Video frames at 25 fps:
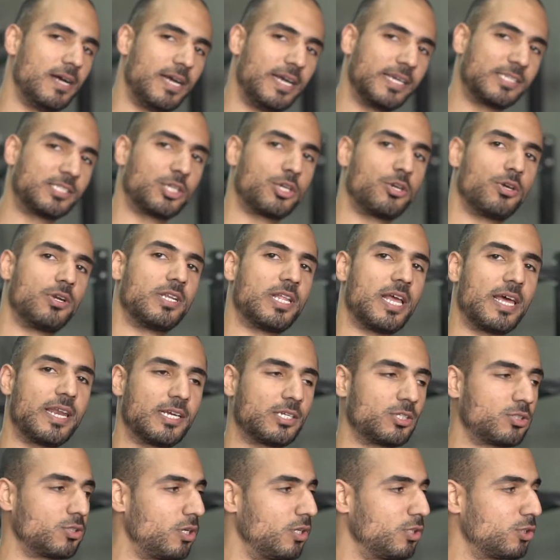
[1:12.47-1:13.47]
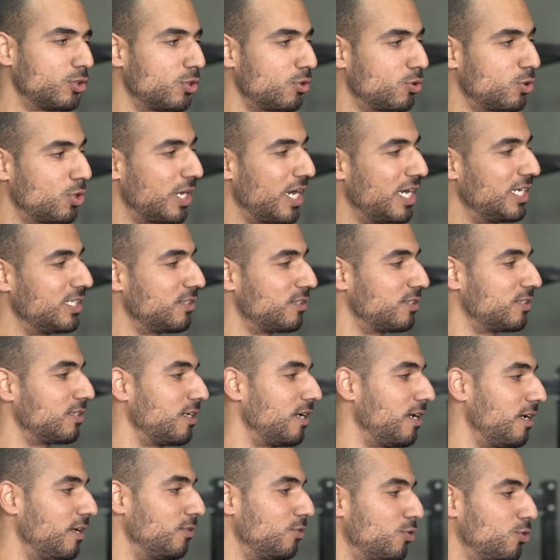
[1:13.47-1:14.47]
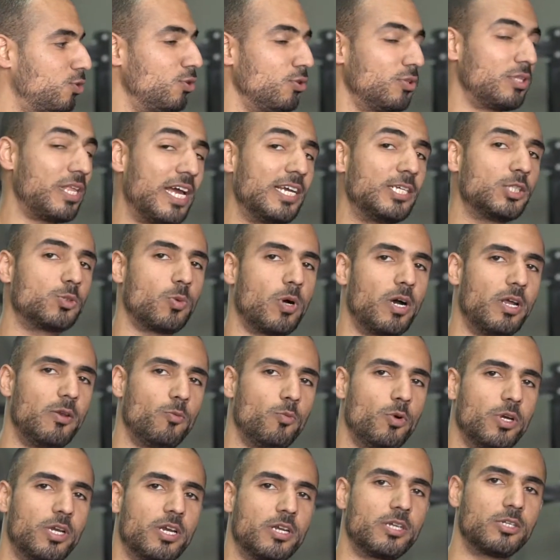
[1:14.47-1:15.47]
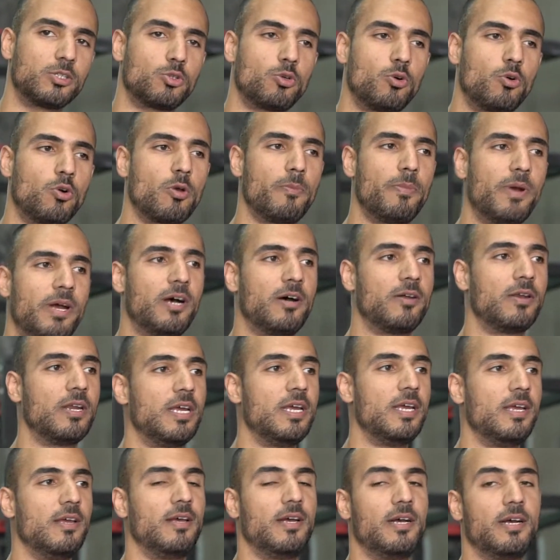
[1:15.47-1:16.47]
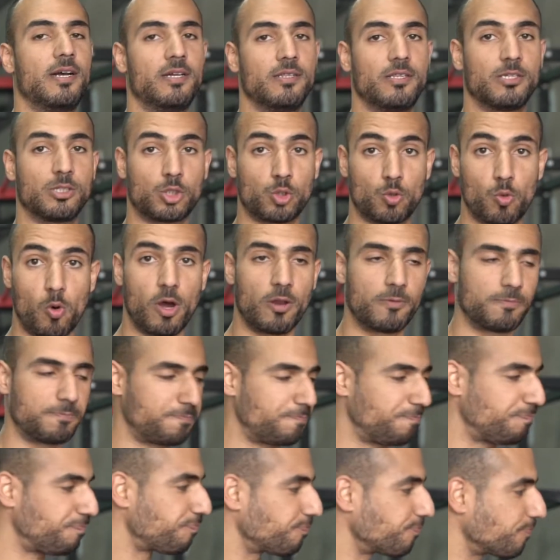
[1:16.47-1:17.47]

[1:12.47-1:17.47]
executing that exercise. So today's one, we're going to talk about the squat,